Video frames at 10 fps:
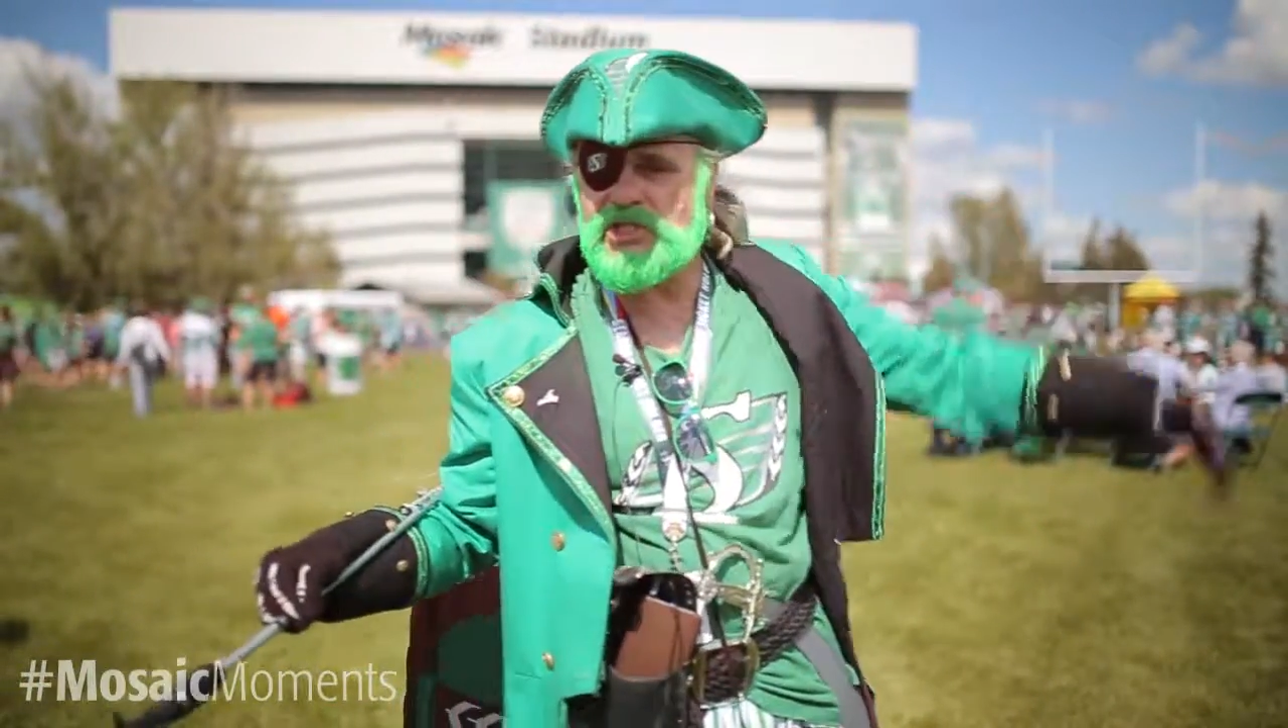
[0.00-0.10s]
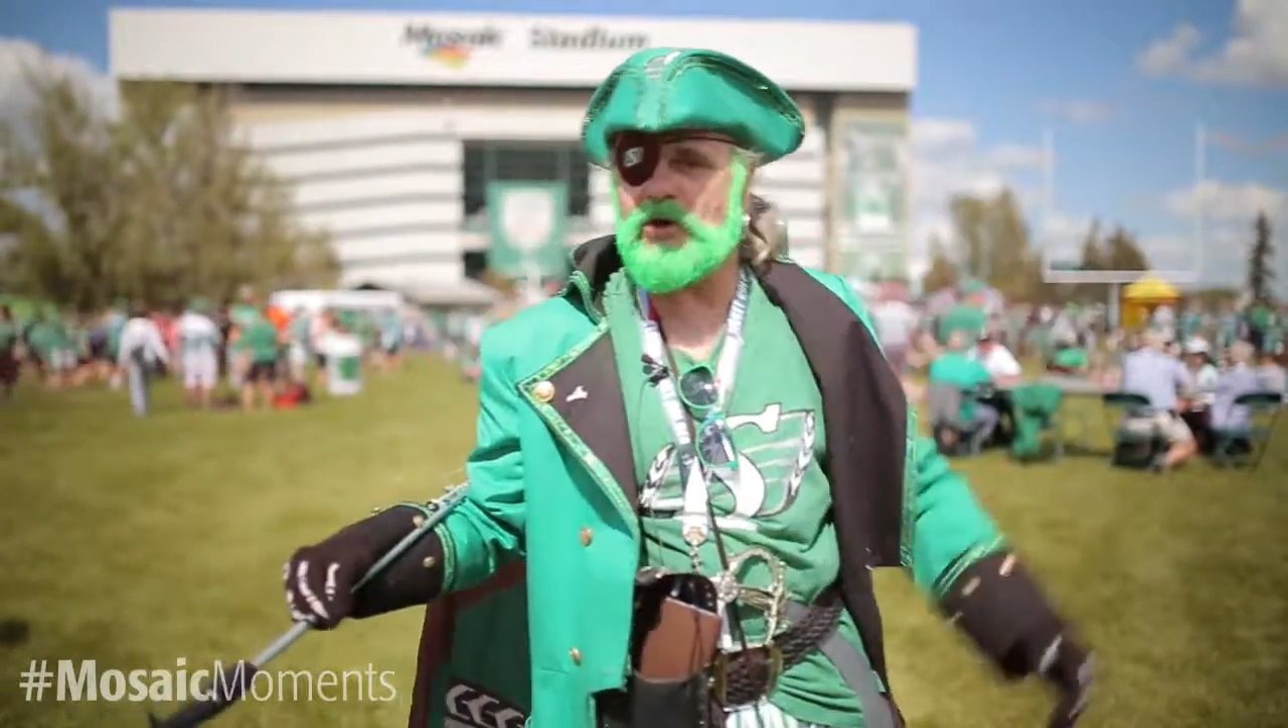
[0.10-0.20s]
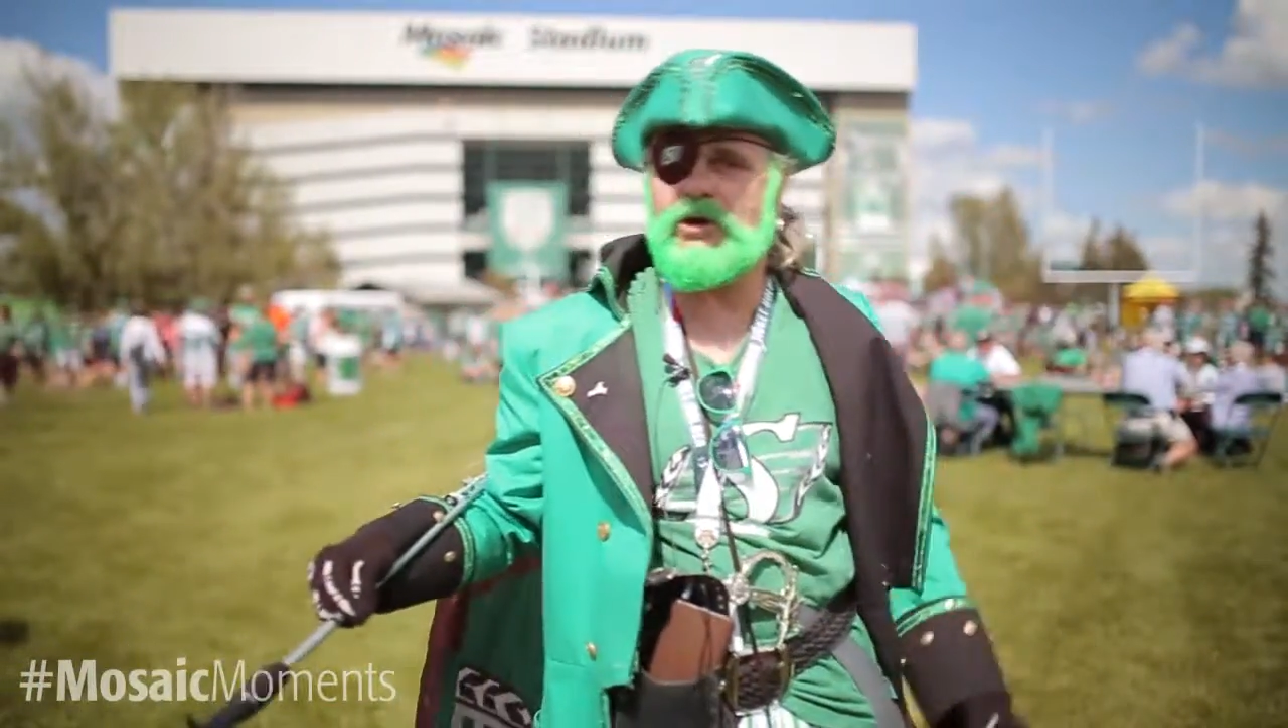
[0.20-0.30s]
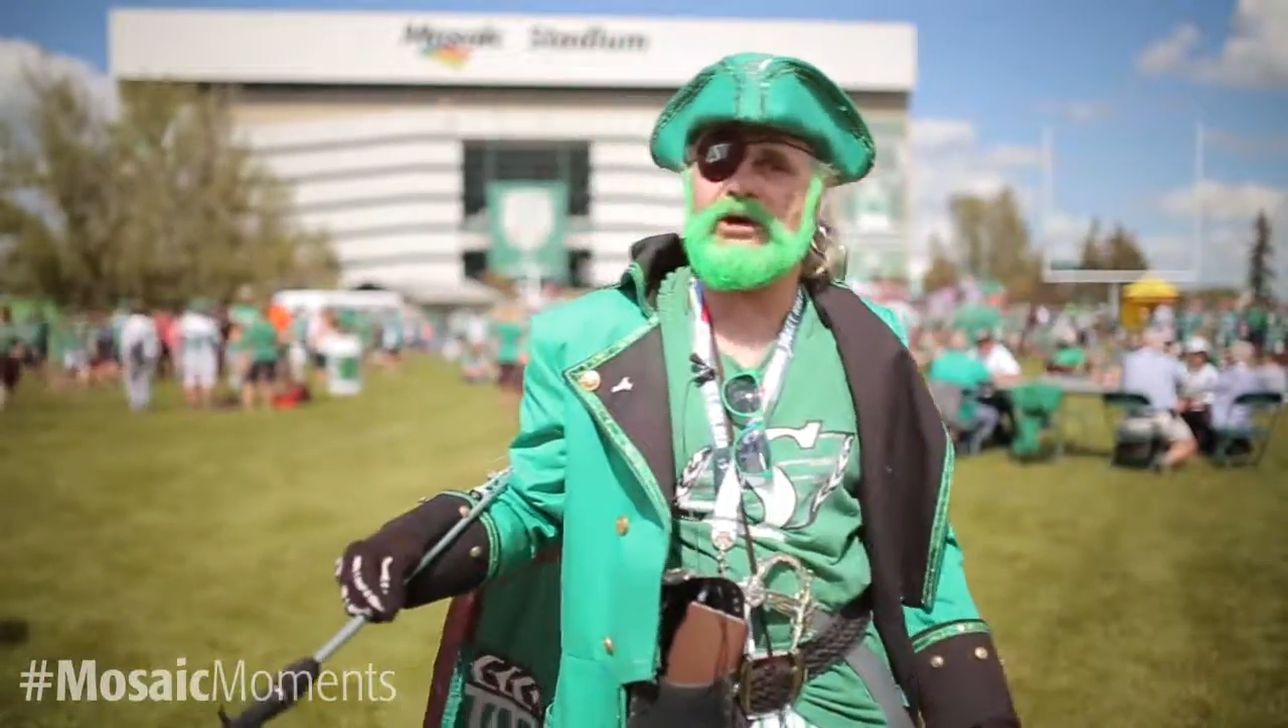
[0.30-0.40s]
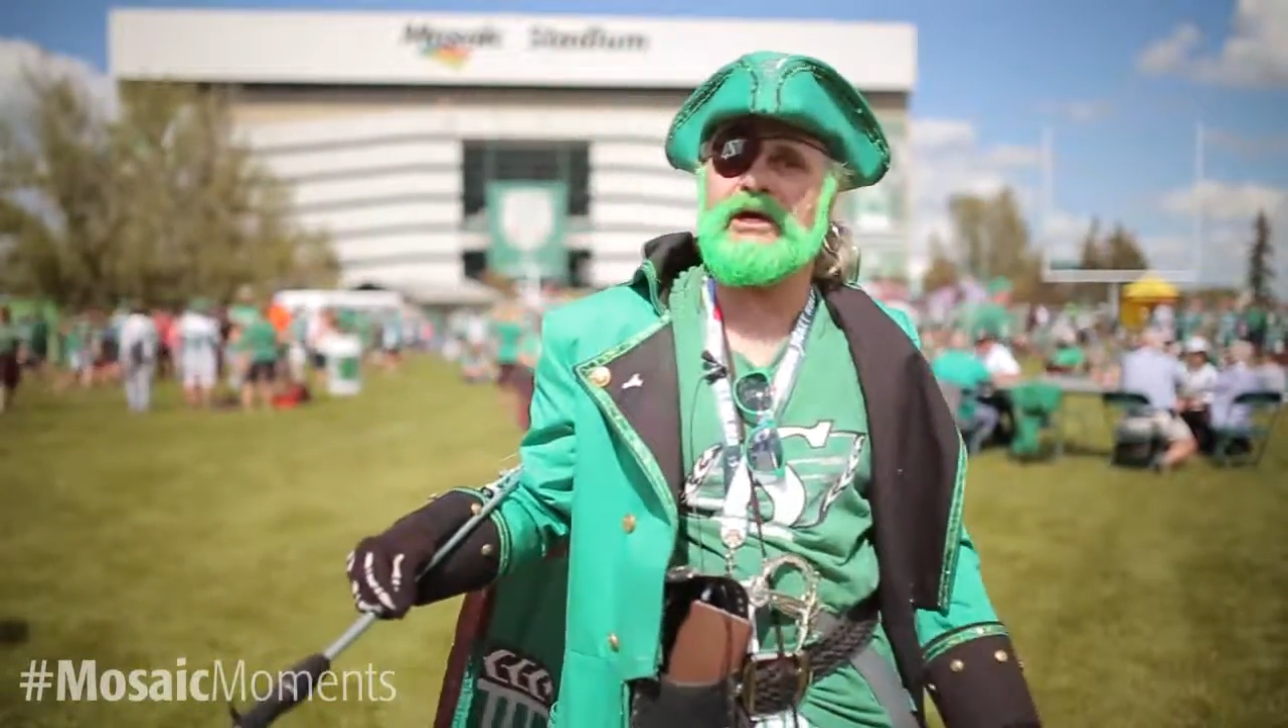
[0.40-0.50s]

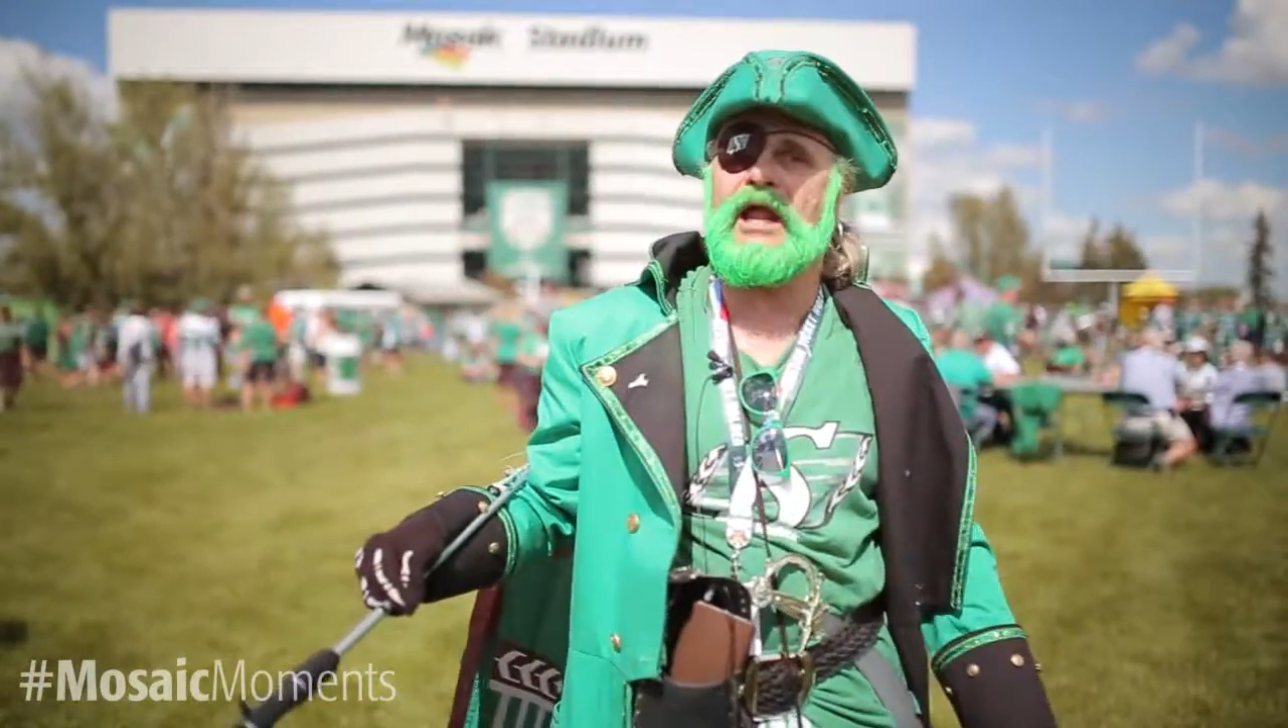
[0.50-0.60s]
shorter than